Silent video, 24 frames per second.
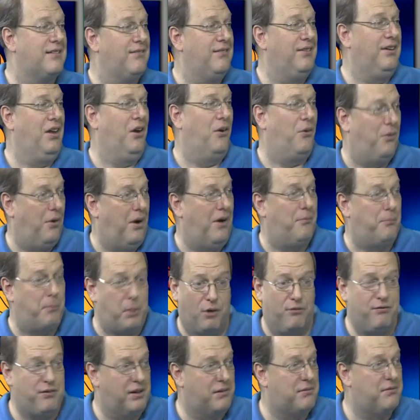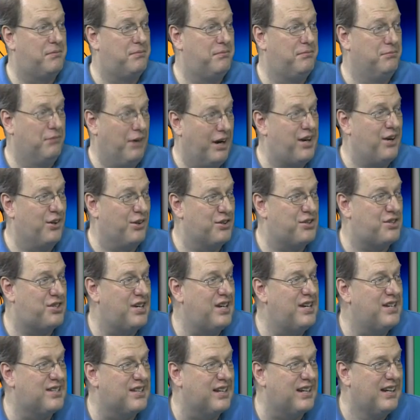you know a perfect regular
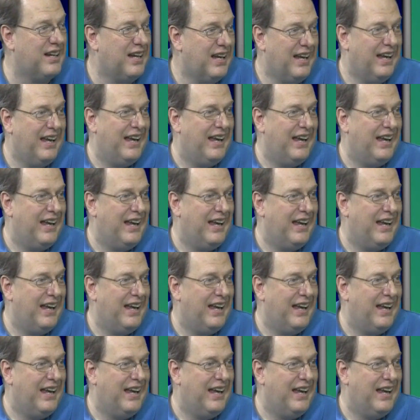season